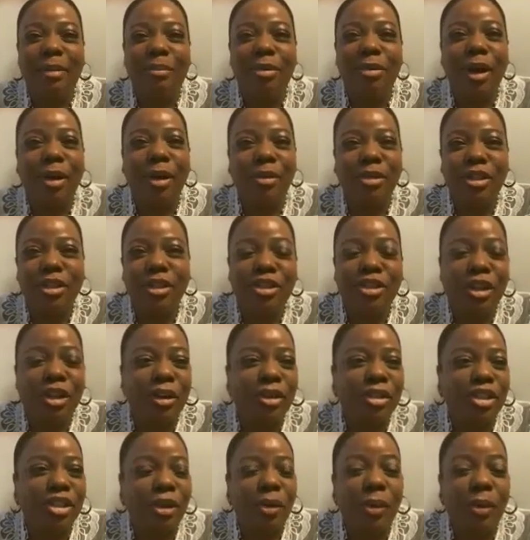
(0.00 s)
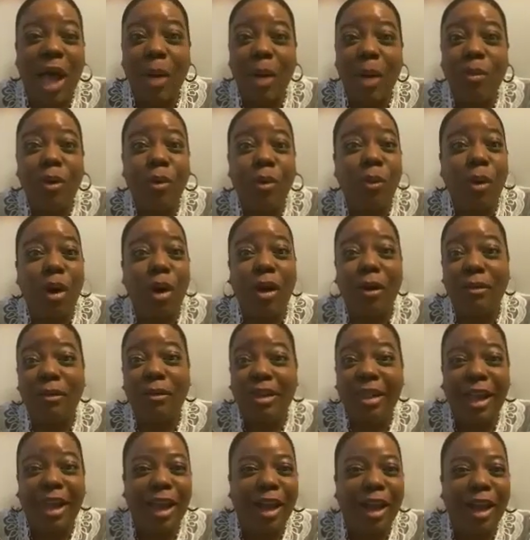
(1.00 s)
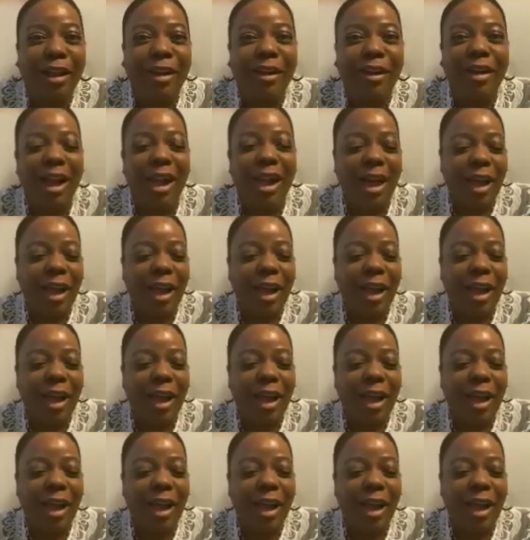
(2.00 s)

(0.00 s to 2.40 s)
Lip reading: go to church. So I would walk there.